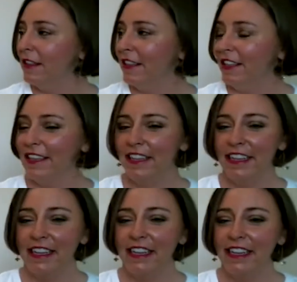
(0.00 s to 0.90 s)

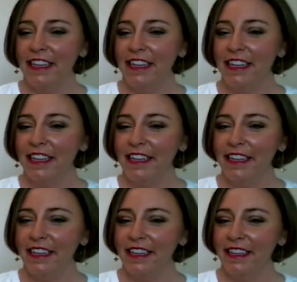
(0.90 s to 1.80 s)

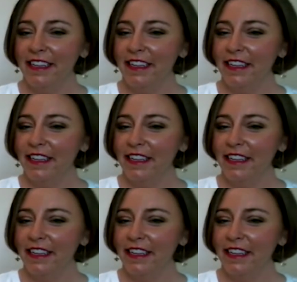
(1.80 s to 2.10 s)
No words are spoken by the person on screen.